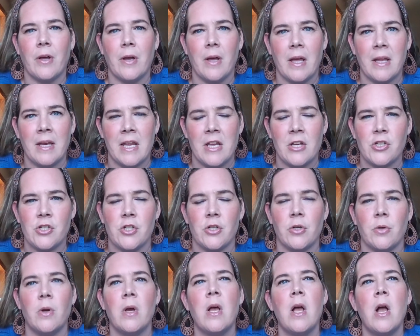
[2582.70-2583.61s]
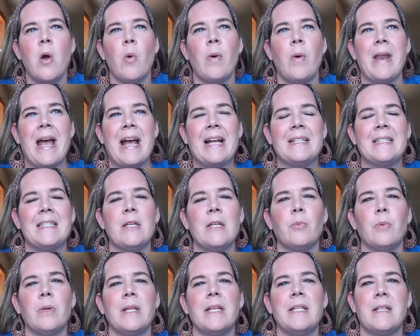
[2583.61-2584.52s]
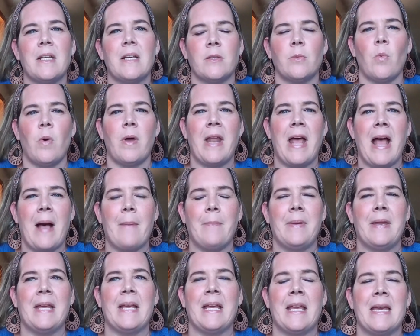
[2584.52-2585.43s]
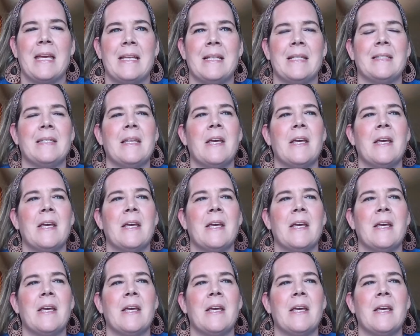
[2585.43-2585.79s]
issue. What Etsy really doesn't want happening is